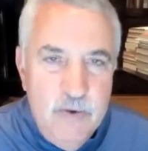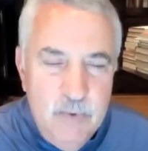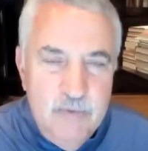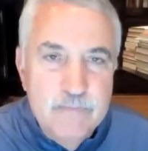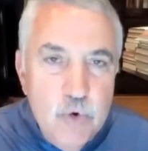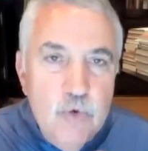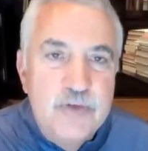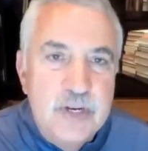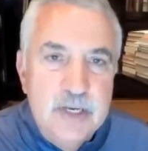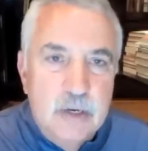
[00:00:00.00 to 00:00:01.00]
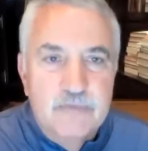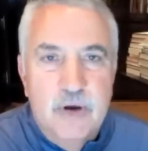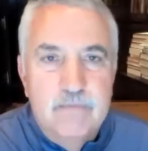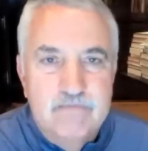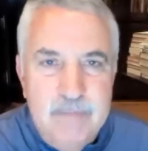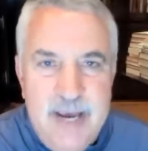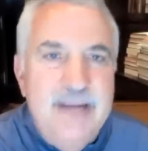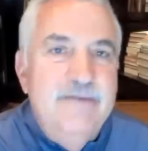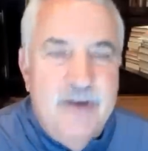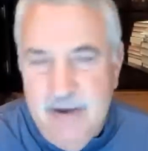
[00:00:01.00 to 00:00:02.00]
we've moved the needle from
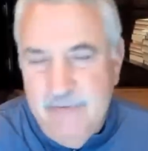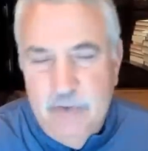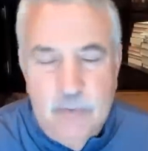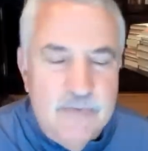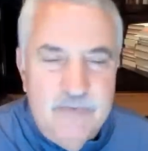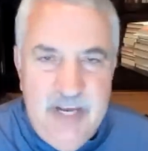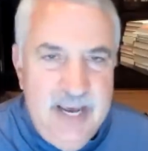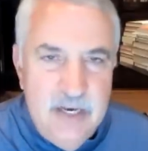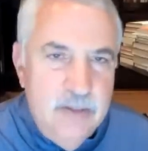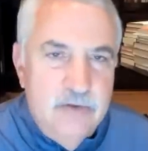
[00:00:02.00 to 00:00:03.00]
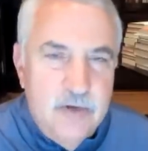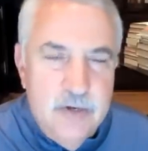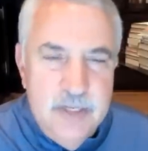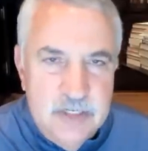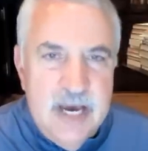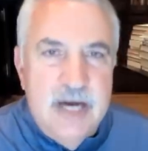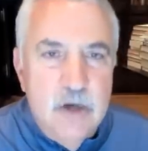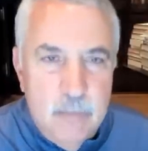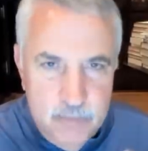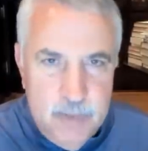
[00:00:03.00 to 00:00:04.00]
85 to roughly 80. These aren't exact
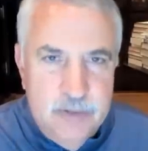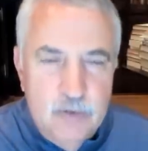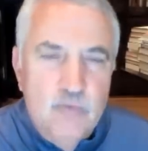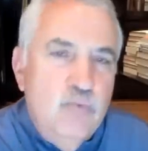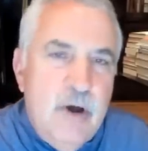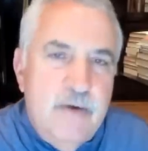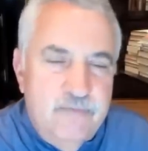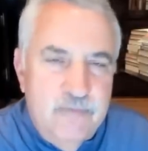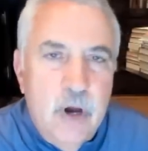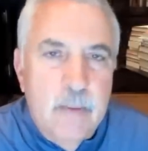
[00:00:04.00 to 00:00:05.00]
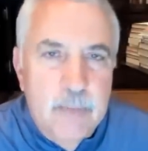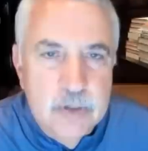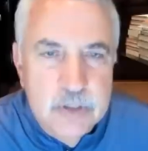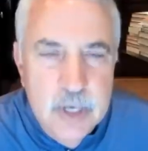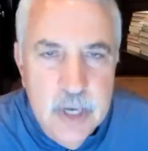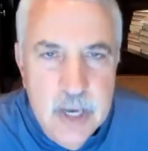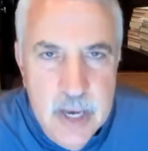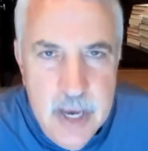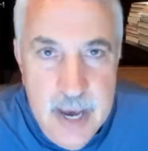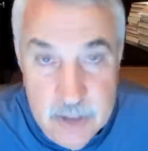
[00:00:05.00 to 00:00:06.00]
numbers, but they're rough numbers.
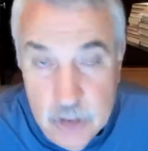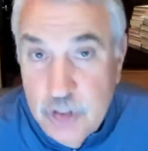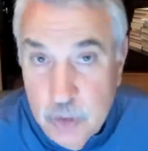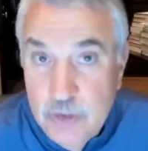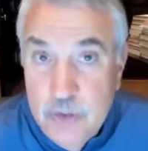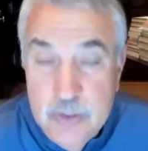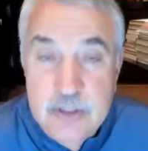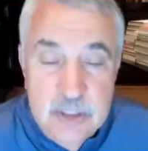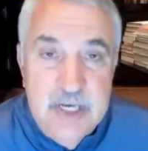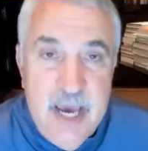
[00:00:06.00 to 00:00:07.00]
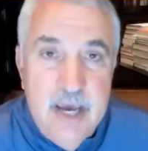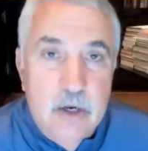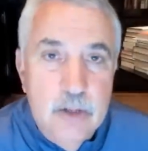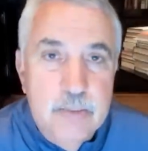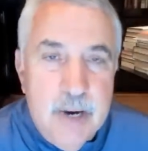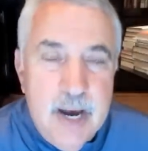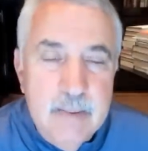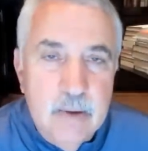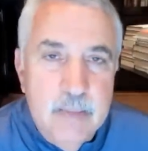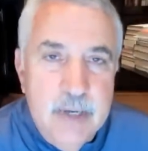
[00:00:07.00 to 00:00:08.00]
And just shows you the scale of the
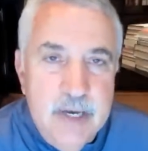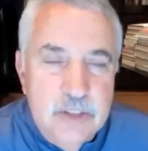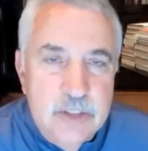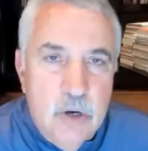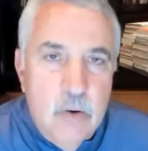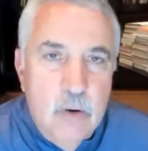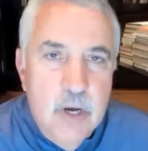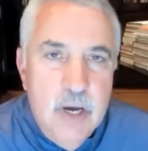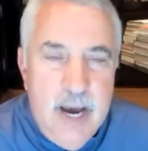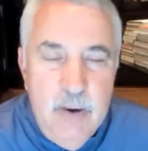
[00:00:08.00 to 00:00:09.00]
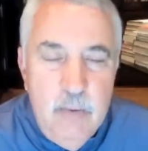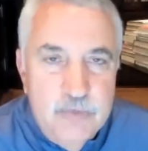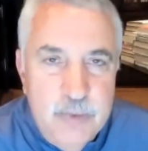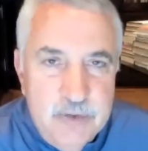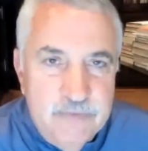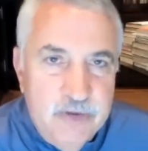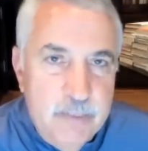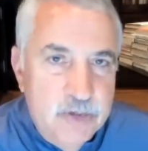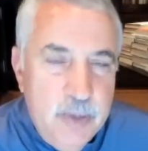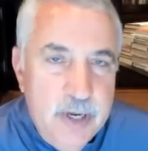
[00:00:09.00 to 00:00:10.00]
problem. And so I wish we could
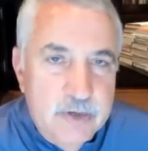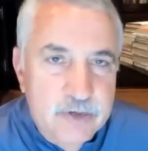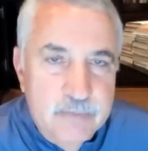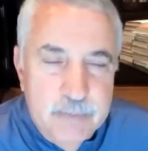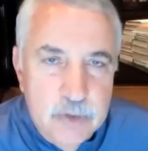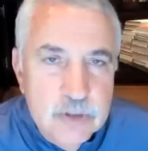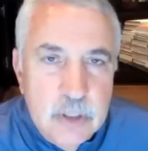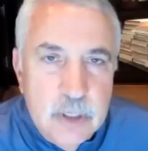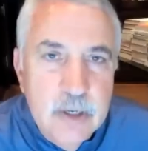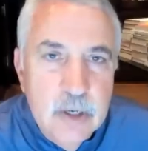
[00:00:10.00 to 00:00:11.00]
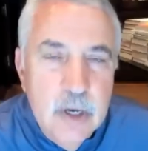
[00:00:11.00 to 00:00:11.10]
flip a switch, personally,